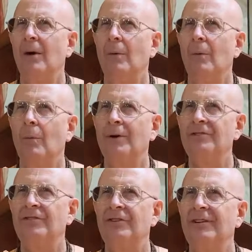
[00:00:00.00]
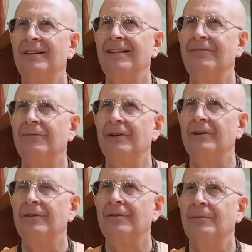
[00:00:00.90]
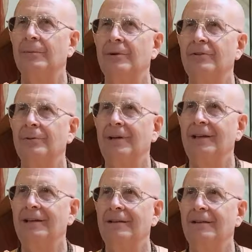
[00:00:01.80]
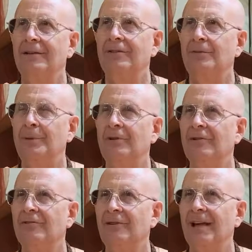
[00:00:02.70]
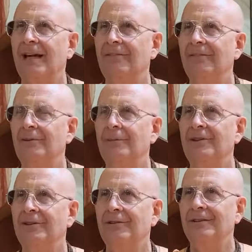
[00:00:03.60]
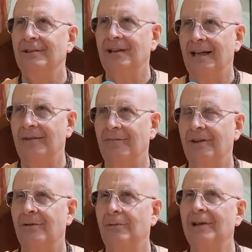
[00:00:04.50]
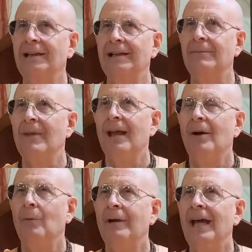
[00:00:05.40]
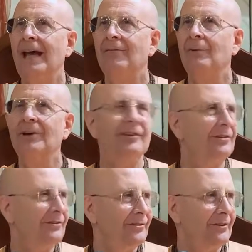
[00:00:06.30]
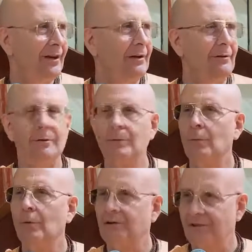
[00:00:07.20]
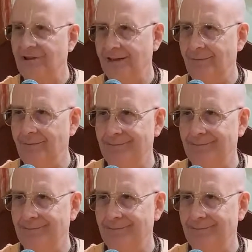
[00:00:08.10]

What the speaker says: what's the difference between spiritual life and material life, that really we have with us our own worst enemy.